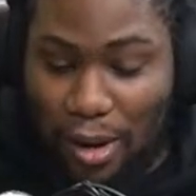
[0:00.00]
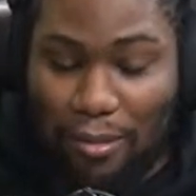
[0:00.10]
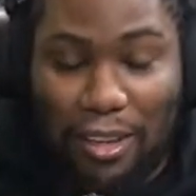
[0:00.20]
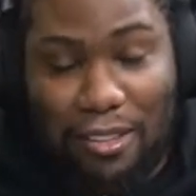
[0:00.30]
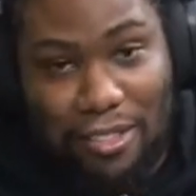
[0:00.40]
I'm
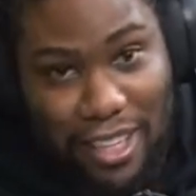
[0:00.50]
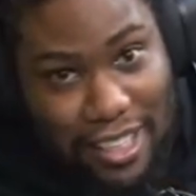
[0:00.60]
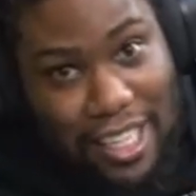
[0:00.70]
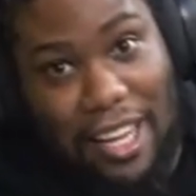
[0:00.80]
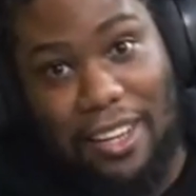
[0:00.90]
gonna fuck
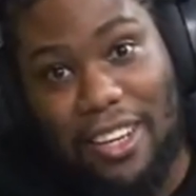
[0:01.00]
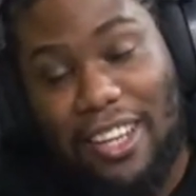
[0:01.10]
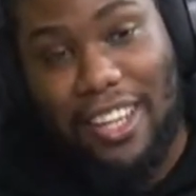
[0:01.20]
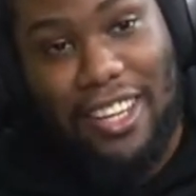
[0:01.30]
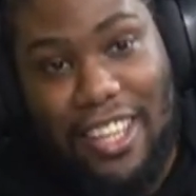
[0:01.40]
10
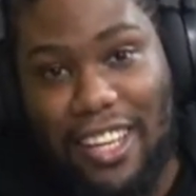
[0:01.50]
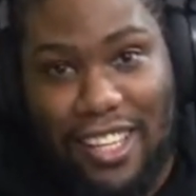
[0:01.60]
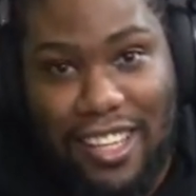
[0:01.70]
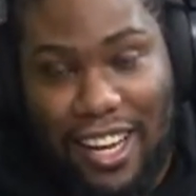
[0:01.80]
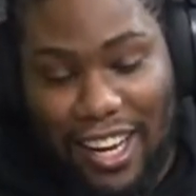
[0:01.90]

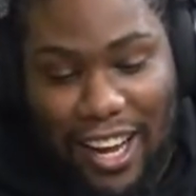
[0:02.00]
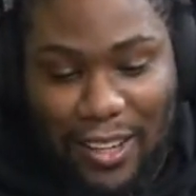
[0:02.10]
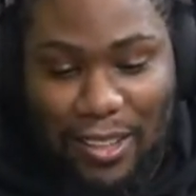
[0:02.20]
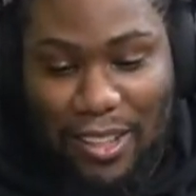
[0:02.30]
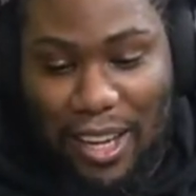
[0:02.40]

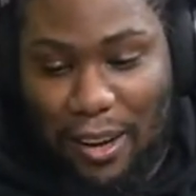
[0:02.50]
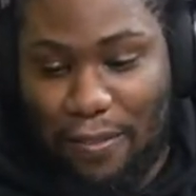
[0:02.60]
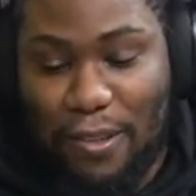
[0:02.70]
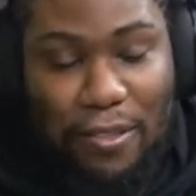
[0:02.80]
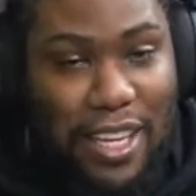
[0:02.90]
gal today,
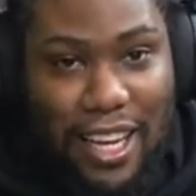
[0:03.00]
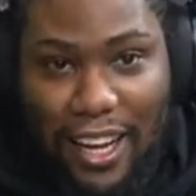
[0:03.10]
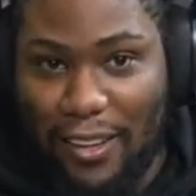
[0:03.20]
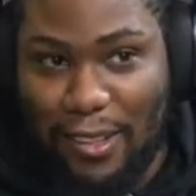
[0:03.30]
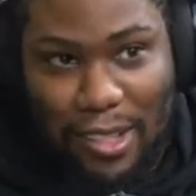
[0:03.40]
50
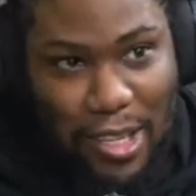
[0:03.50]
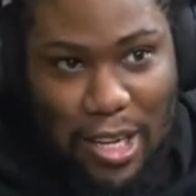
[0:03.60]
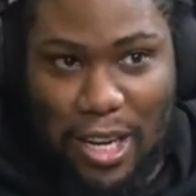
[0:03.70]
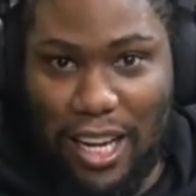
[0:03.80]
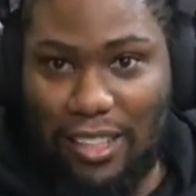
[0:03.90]
gal in
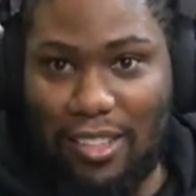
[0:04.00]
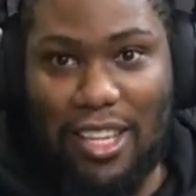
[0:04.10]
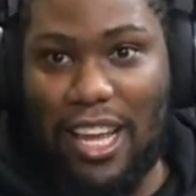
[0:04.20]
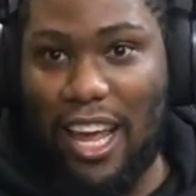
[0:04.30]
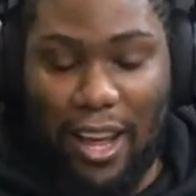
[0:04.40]
the next
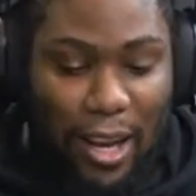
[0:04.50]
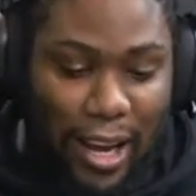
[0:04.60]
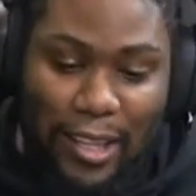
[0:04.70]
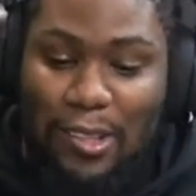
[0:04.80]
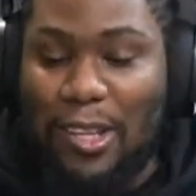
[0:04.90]
year.
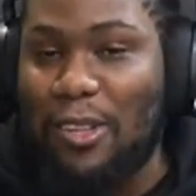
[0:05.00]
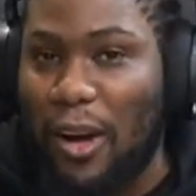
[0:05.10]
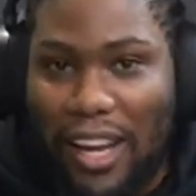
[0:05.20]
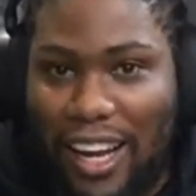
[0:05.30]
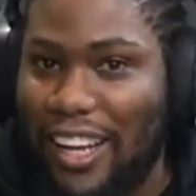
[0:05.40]
Like it's
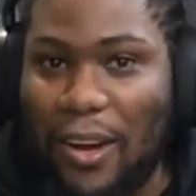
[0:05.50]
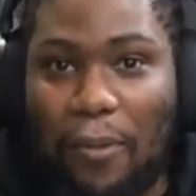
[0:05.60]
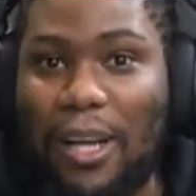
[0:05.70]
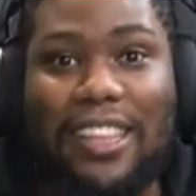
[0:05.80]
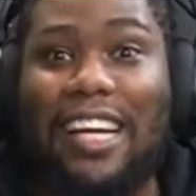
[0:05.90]
not gonna. No
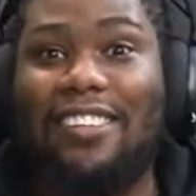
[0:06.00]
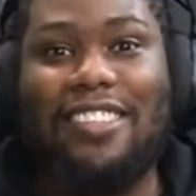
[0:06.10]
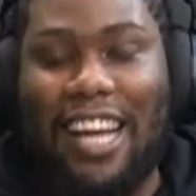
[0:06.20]
one does that.